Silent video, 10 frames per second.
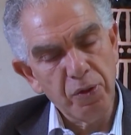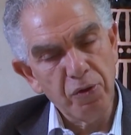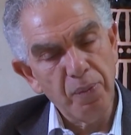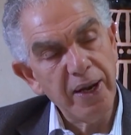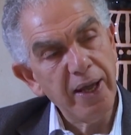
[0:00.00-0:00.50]

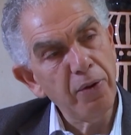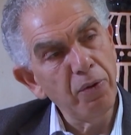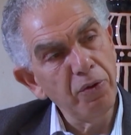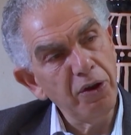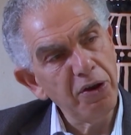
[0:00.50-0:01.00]
Belt and
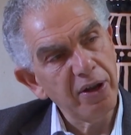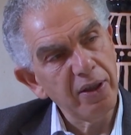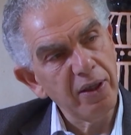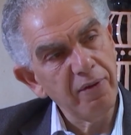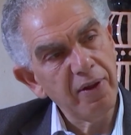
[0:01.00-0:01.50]
Road
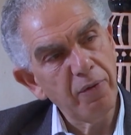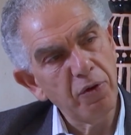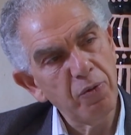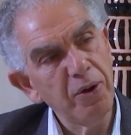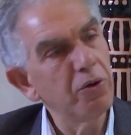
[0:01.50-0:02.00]
Initiative that
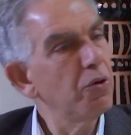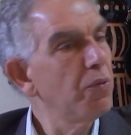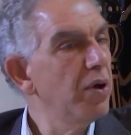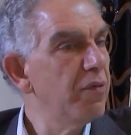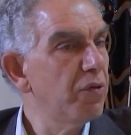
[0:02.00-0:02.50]
was been
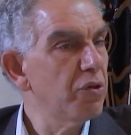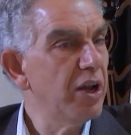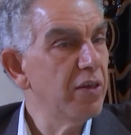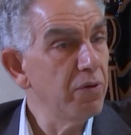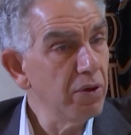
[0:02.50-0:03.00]
underway for the
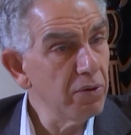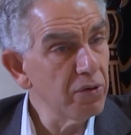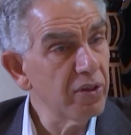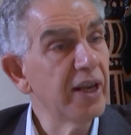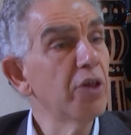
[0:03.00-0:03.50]
last few
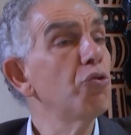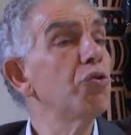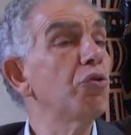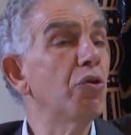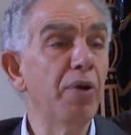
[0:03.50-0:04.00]
years, that has
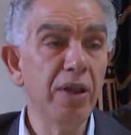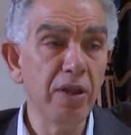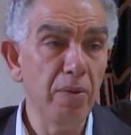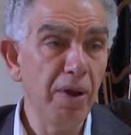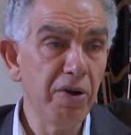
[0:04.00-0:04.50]
also
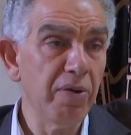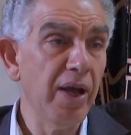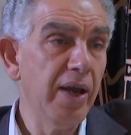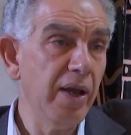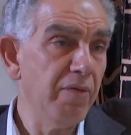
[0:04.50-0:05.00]
created major
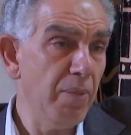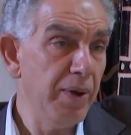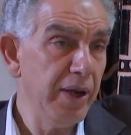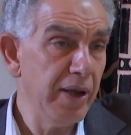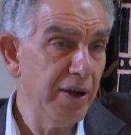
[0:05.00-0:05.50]
headache for
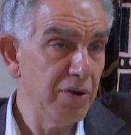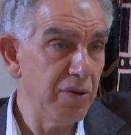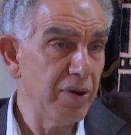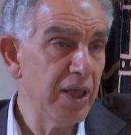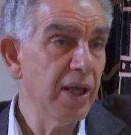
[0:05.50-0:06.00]
many
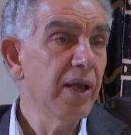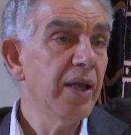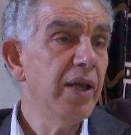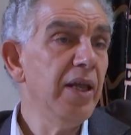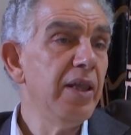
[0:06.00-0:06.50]
countries
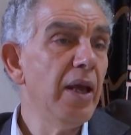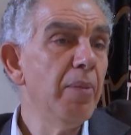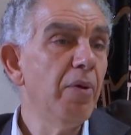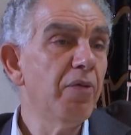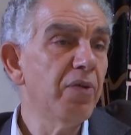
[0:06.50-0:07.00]
in
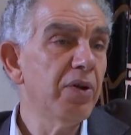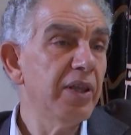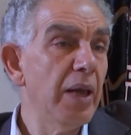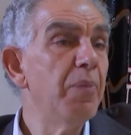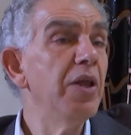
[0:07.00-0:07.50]
terms of
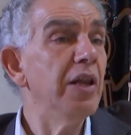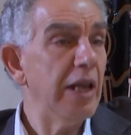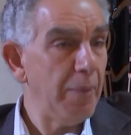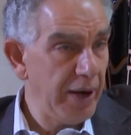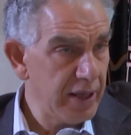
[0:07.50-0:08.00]
debt
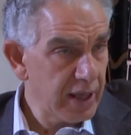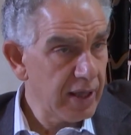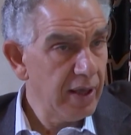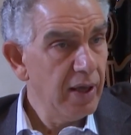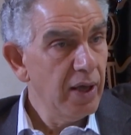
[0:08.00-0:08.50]

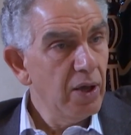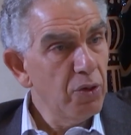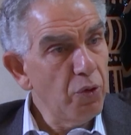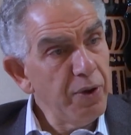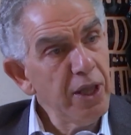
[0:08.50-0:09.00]
indebtedness.
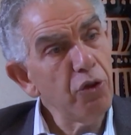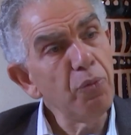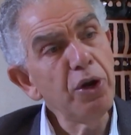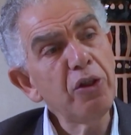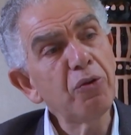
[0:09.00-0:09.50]
So we need to
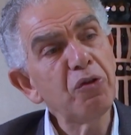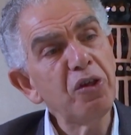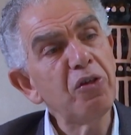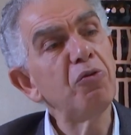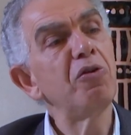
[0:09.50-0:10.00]
monitor
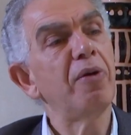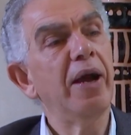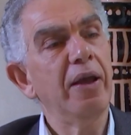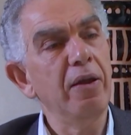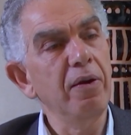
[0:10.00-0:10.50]
these two
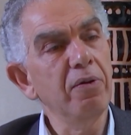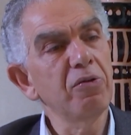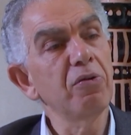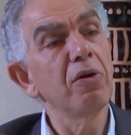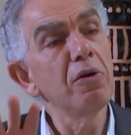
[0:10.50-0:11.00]
tracks,
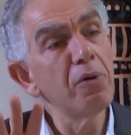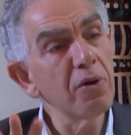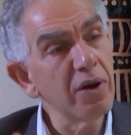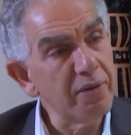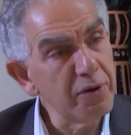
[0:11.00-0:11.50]
So global
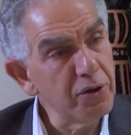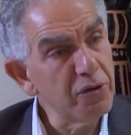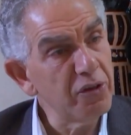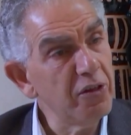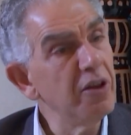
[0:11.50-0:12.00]

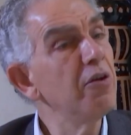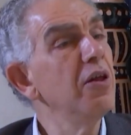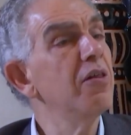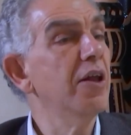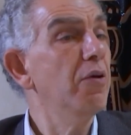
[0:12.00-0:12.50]
governance is in
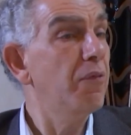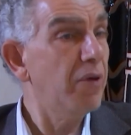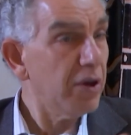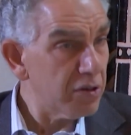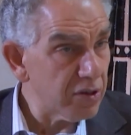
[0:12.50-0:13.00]
a state of
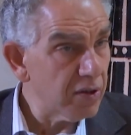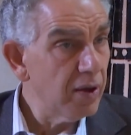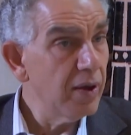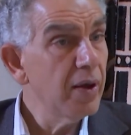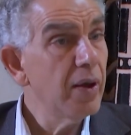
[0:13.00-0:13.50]
flux,
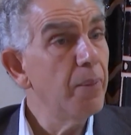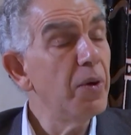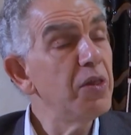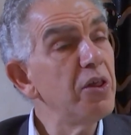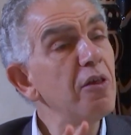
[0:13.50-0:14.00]

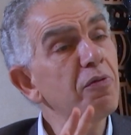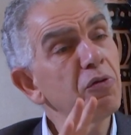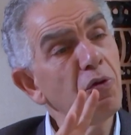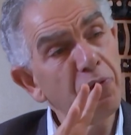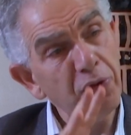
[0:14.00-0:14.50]
but this is for
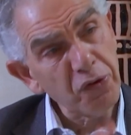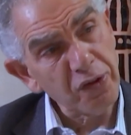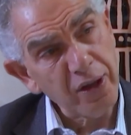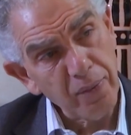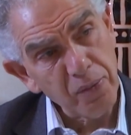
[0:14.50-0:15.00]
the first
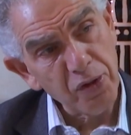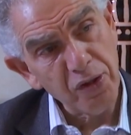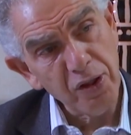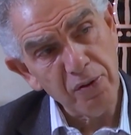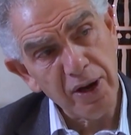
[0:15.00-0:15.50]
time
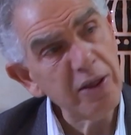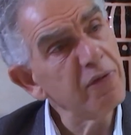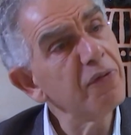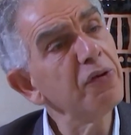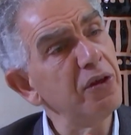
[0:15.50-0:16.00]
since the last
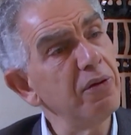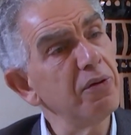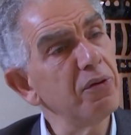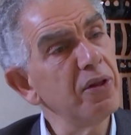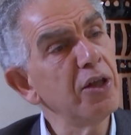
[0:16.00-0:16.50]
30
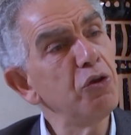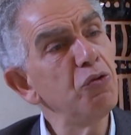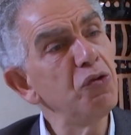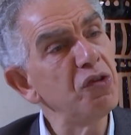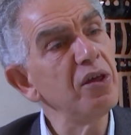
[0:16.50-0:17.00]
years that
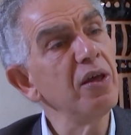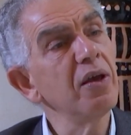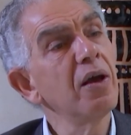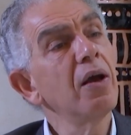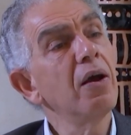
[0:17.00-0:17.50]
you
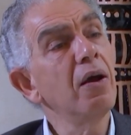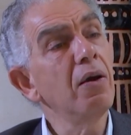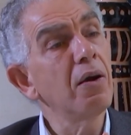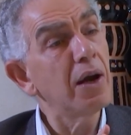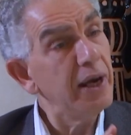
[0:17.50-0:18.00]
see
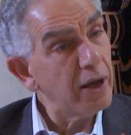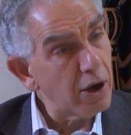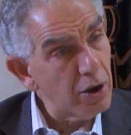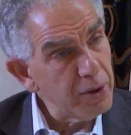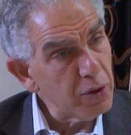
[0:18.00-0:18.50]
a clear
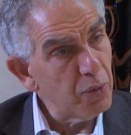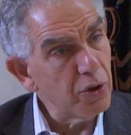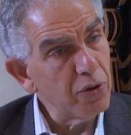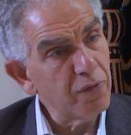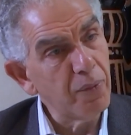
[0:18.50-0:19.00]

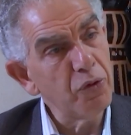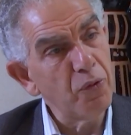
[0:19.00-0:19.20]
commitment from the